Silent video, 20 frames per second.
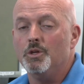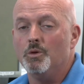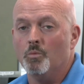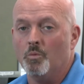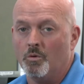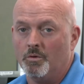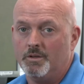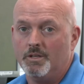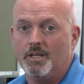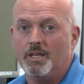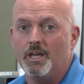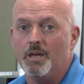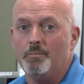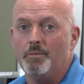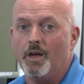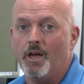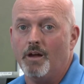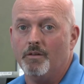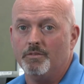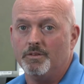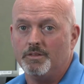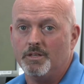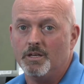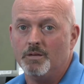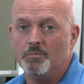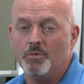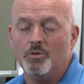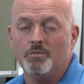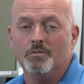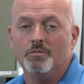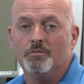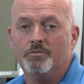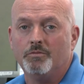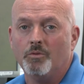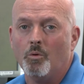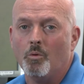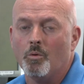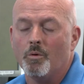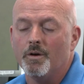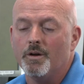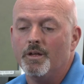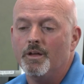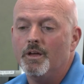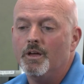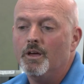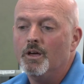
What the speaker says: You want to keep everything moving forward.